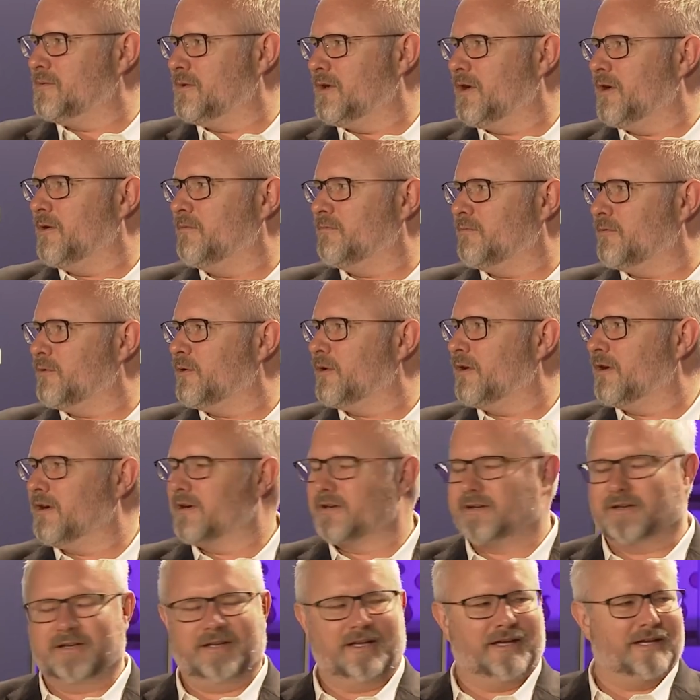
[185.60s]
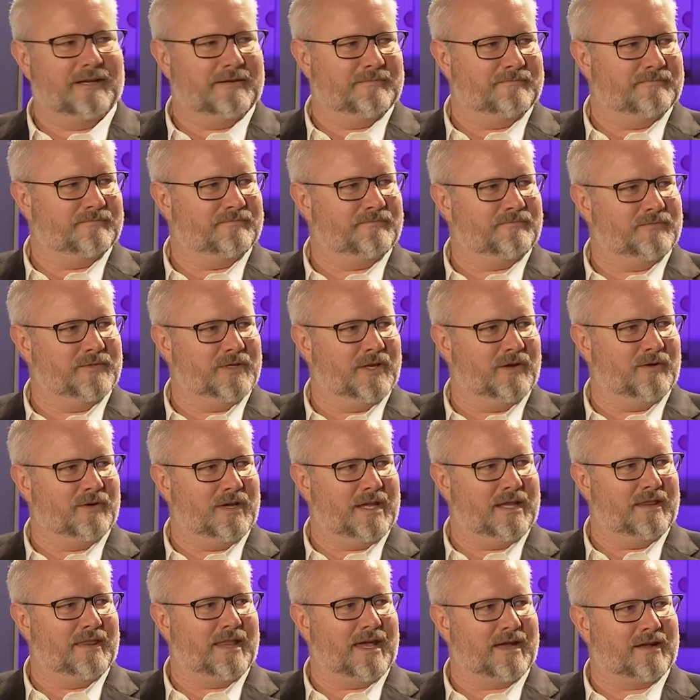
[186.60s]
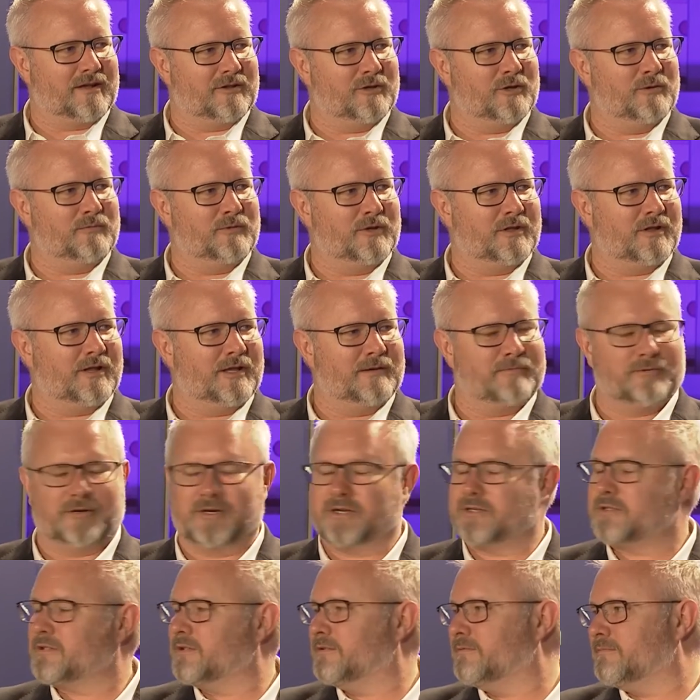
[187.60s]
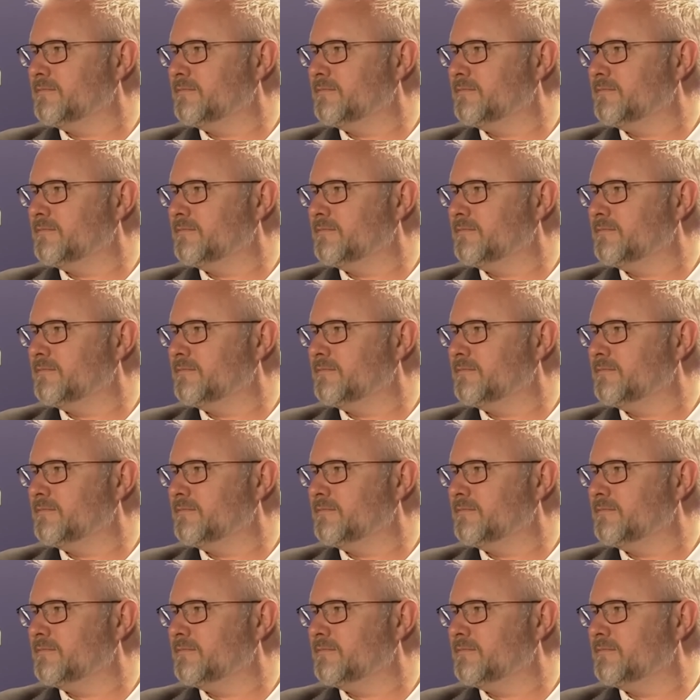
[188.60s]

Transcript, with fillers: would hope for in that global collaboration.